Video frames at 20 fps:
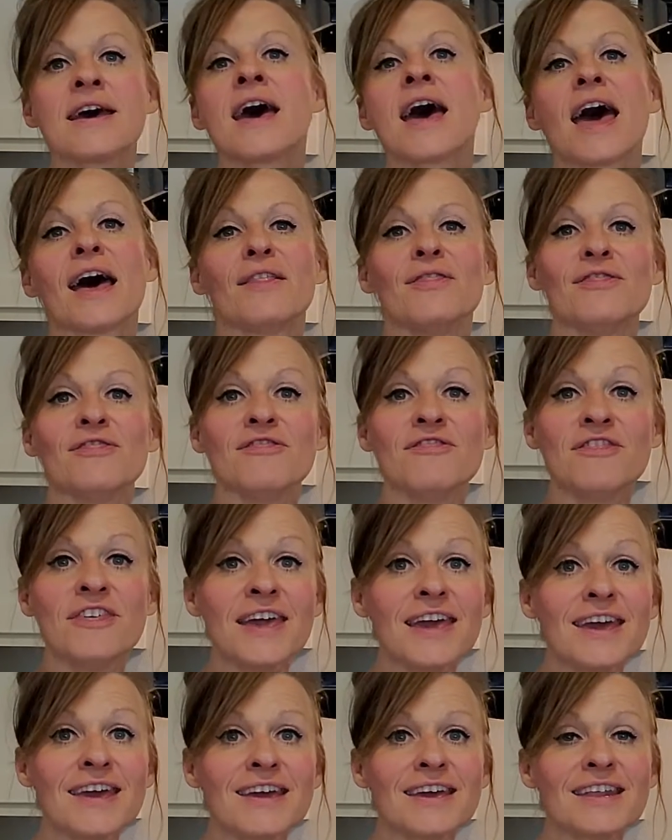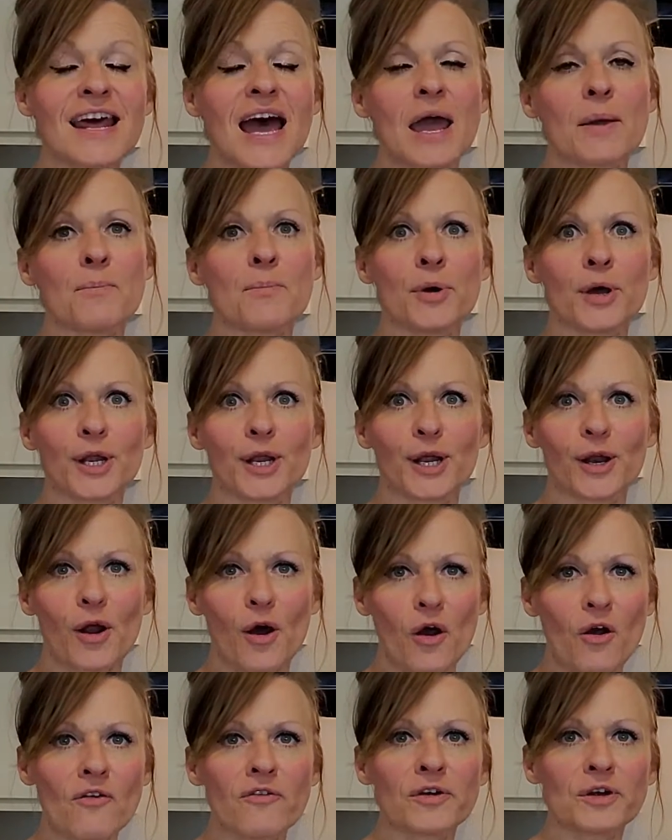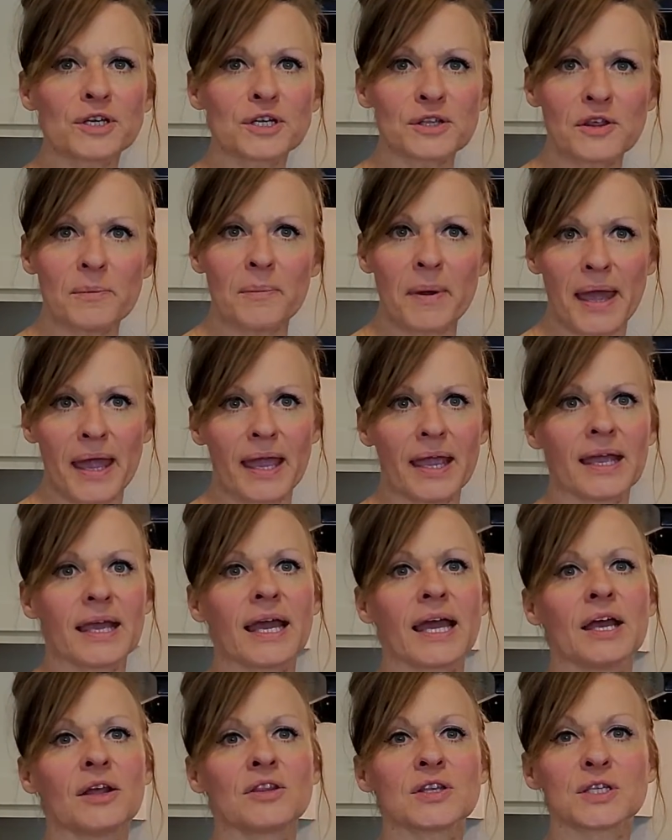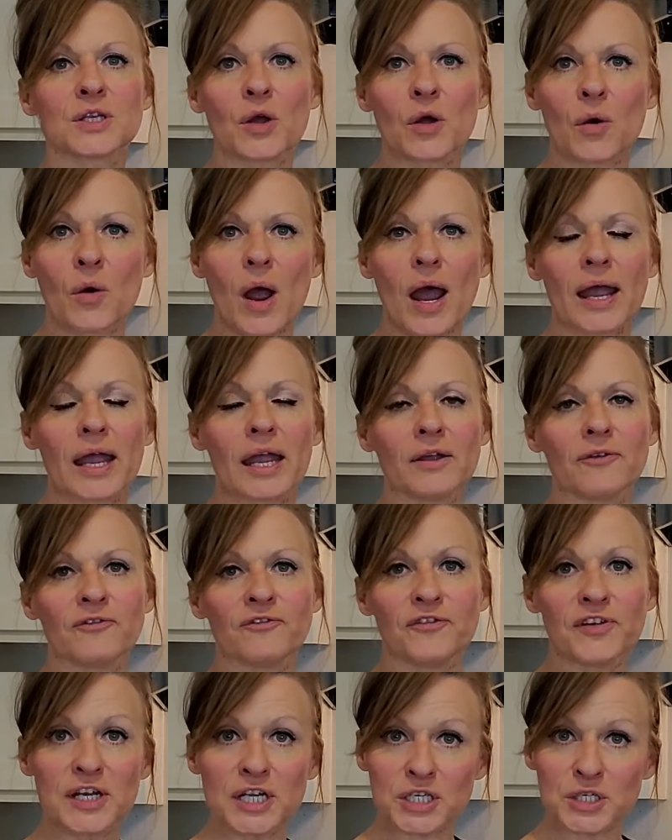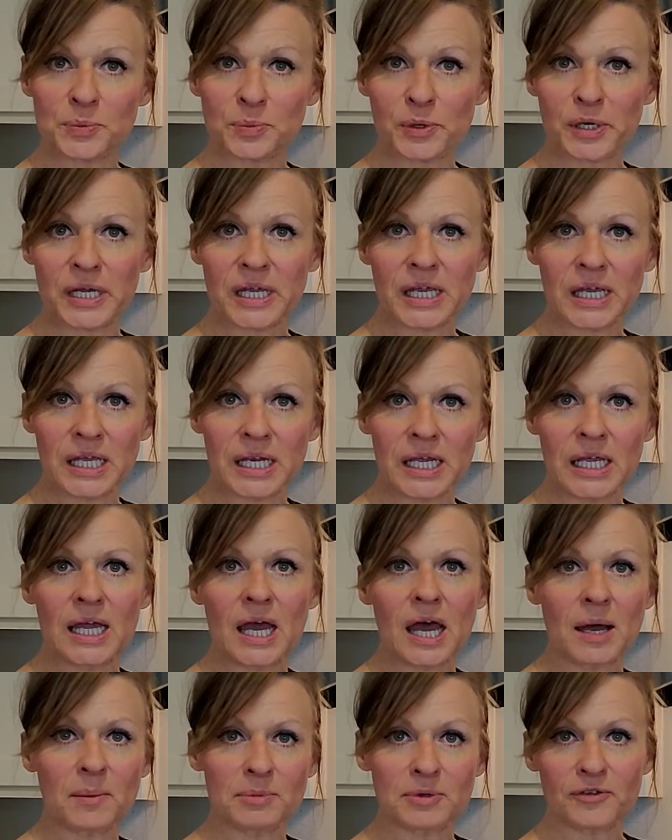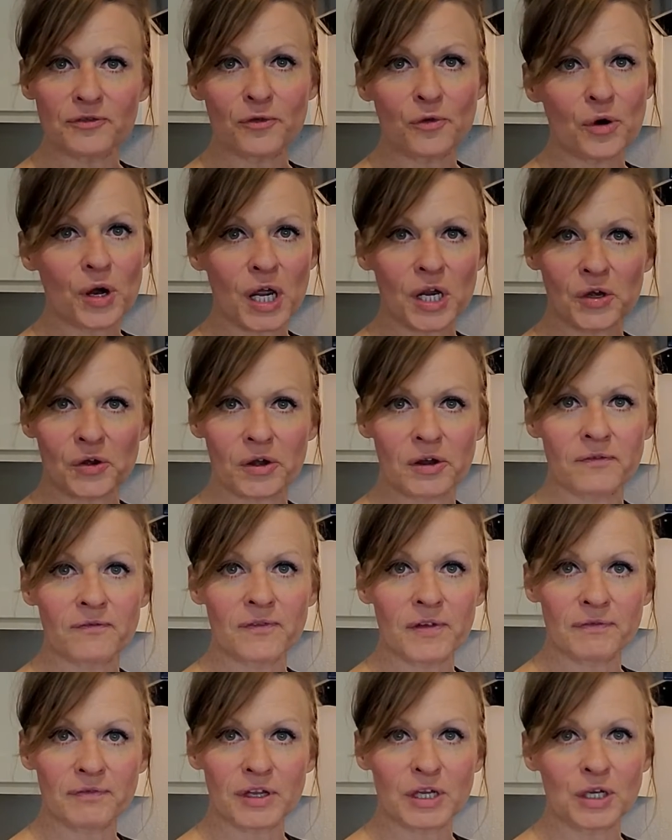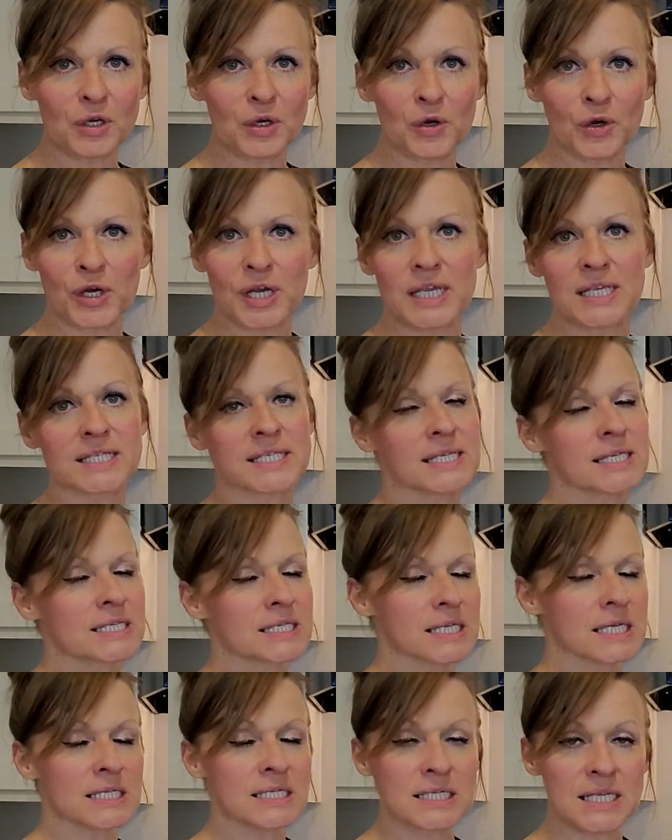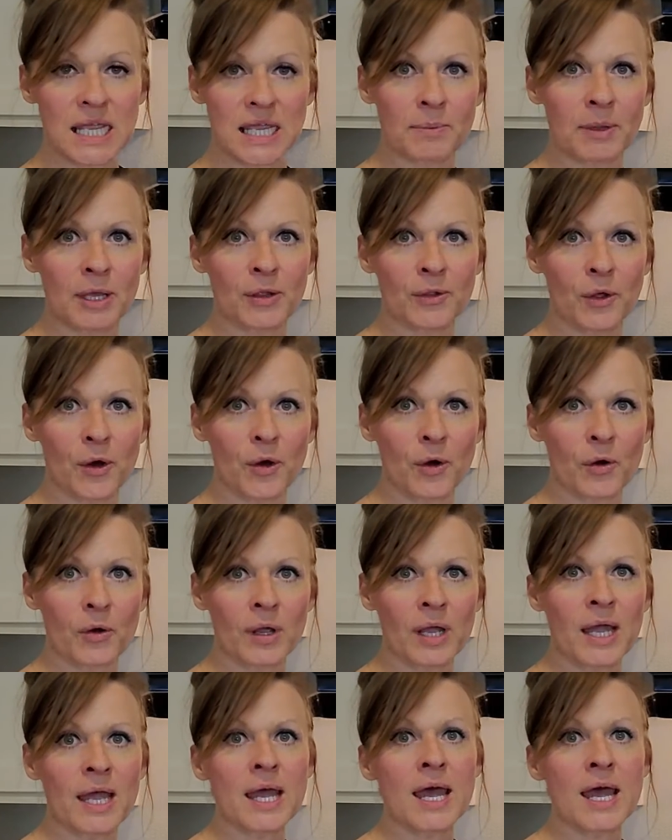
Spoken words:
And then I put it over to the bake. And so I finished preheating up to 450 degrees. This didn't take me long.